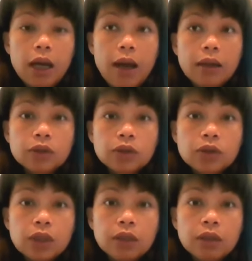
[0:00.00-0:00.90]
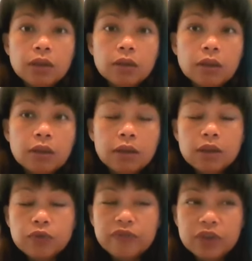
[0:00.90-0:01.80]
And in in
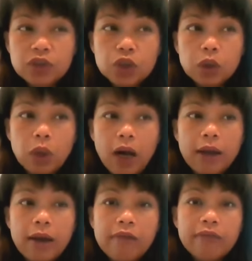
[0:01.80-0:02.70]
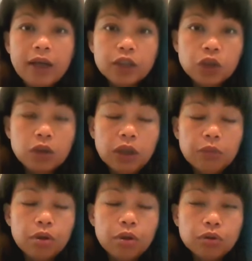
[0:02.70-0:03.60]
this video, I have actually
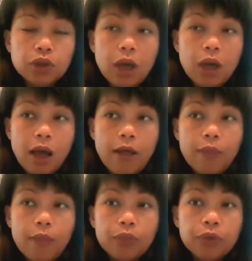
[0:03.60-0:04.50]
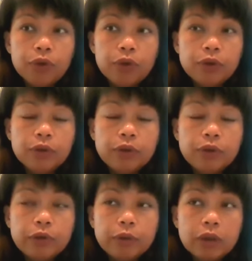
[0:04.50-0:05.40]
put the
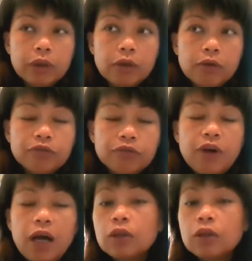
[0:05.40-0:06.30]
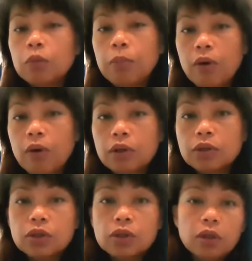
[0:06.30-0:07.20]
final
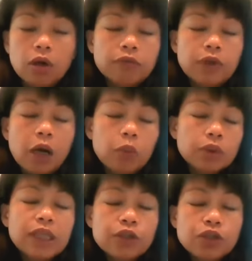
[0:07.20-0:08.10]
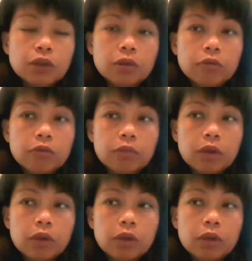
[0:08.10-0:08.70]
part of our session